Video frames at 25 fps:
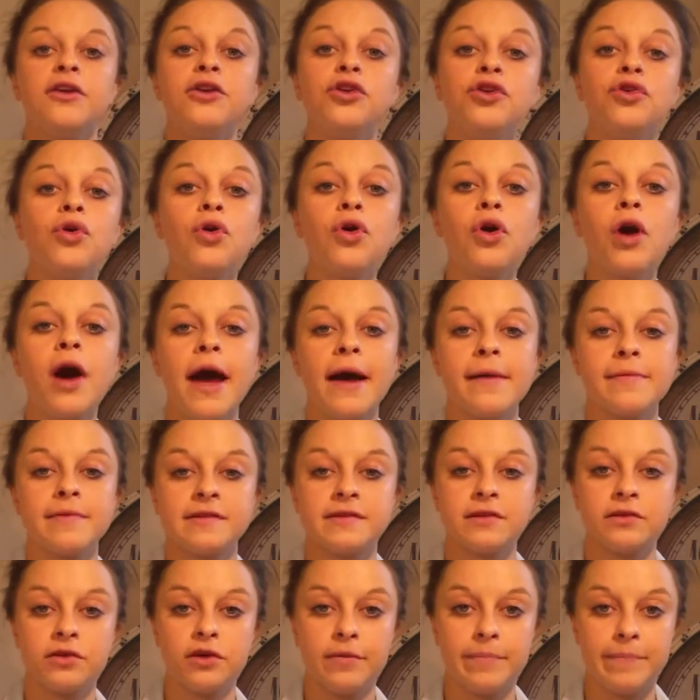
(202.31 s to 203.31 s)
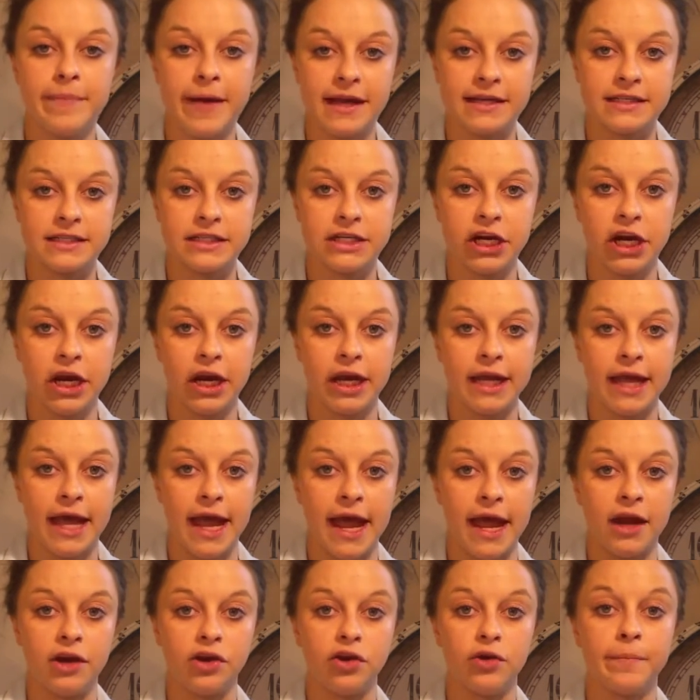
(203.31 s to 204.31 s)
your absolute best year
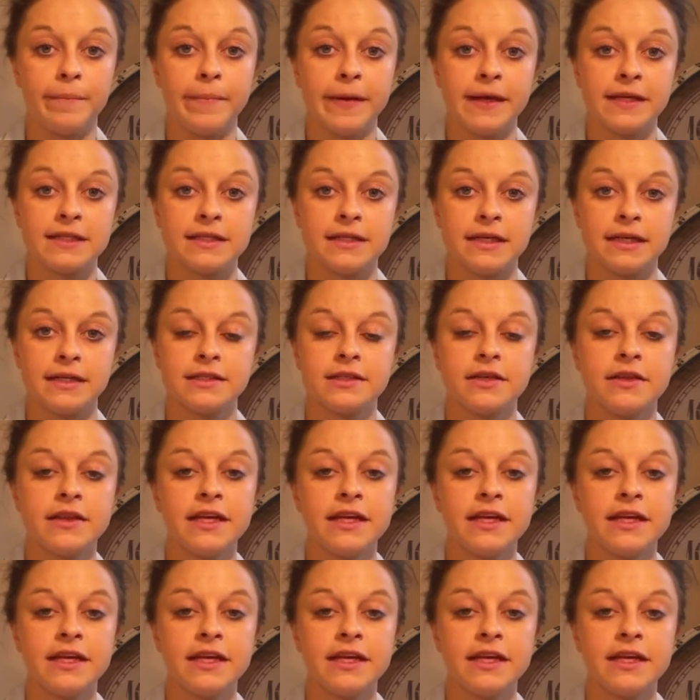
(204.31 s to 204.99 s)
yet in your business.